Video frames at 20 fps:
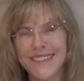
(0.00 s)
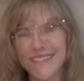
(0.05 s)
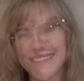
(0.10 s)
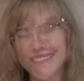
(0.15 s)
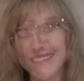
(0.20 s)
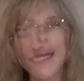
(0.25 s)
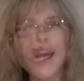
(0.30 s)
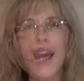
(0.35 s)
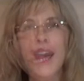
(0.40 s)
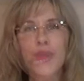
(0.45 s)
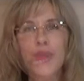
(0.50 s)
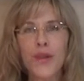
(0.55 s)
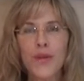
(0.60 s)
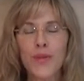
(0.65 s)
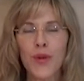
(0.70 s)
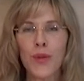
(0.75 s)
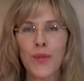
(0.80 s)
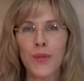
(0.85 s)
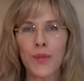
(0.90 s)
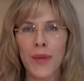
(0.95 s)
So how do
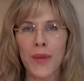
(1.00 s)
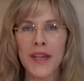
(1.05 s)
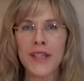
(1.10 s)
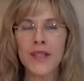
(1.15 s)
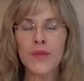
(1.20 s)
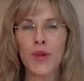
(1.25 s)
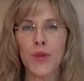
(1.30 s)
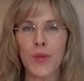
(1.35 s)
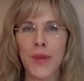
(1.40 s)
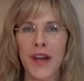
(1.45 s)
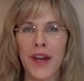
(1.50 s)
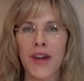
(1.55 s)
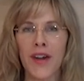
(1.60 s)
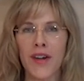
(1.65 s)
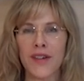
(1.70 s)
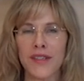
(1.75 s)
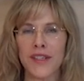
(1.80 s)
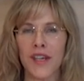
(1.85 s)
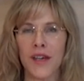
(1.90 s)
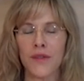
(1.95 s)
we best prepare
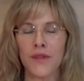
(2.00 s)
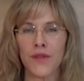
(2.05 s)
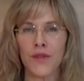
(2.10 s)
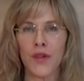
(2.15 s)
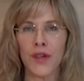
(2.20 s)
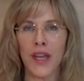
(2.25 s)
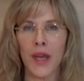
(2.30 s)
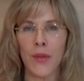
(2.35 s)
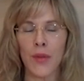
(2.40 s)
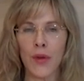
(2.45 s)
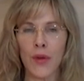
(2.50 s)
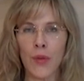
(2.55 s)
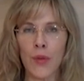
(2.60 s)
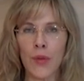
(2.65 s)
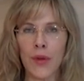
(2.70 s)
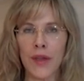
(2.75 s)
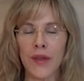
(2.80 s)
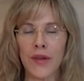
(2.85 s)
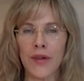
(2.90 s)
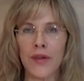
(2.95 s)
ourselves for a chemical
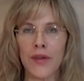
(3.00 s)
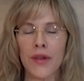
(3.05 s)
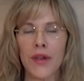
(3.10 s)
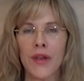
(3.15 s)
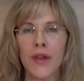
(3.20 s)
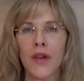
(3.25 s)
peel?